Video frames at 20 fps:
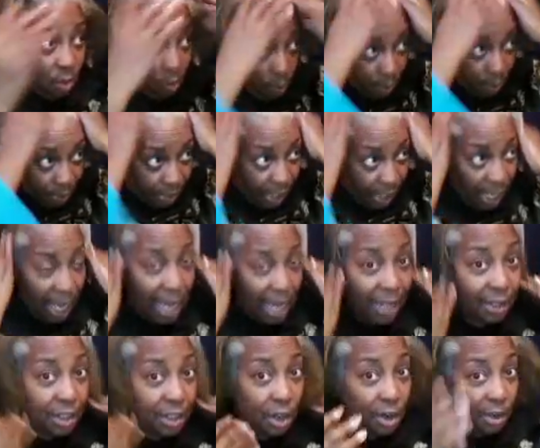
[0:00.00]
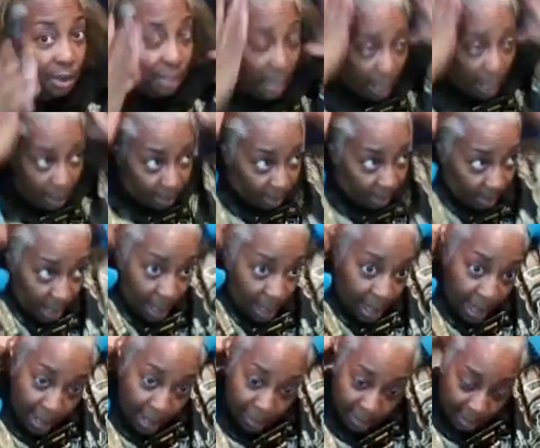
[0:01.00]
we'll see how it turns out, you
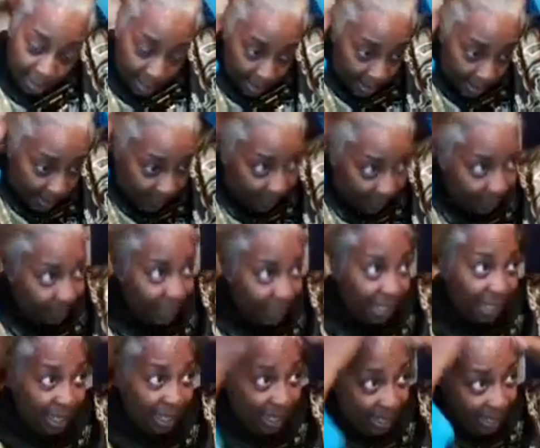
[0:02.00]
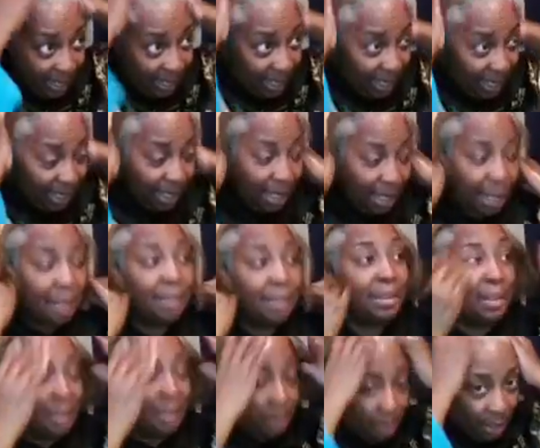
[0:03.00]
guys. And
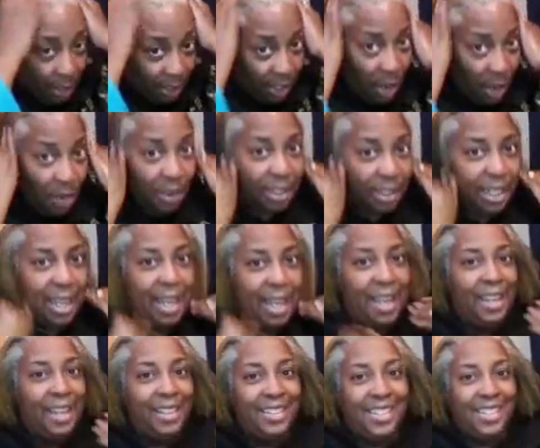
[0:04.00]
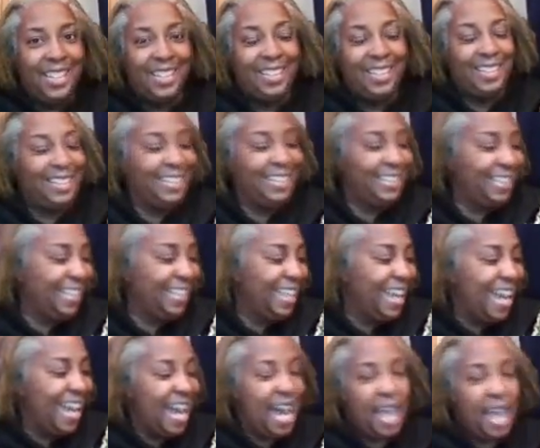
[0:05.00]
Chris already has,
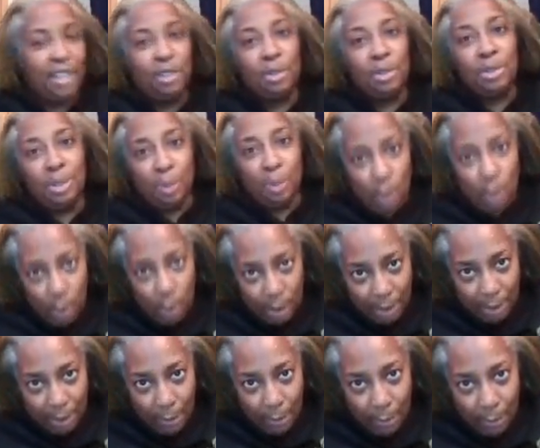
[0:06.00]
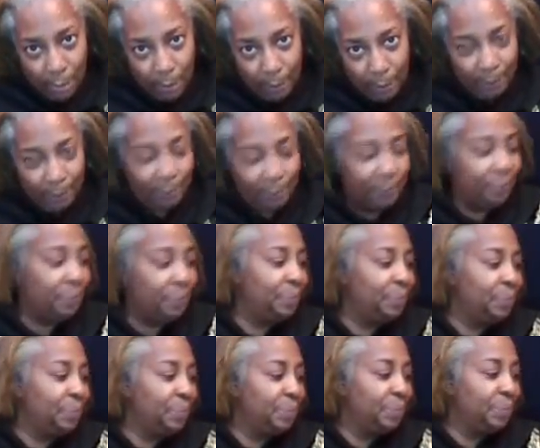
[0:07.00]
I took some coconut oil.
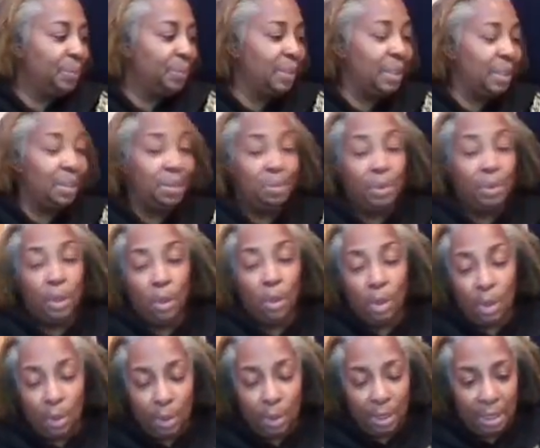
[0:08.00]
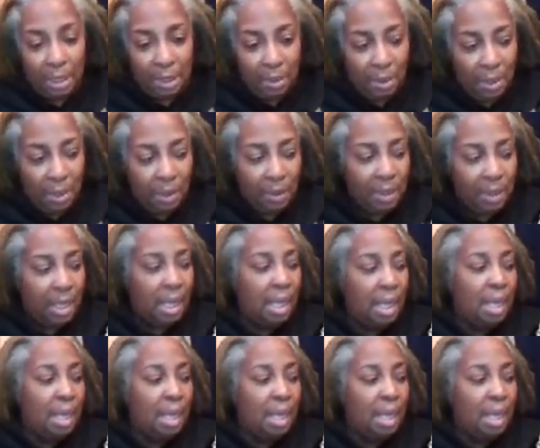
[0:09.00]
Pure coconut oil.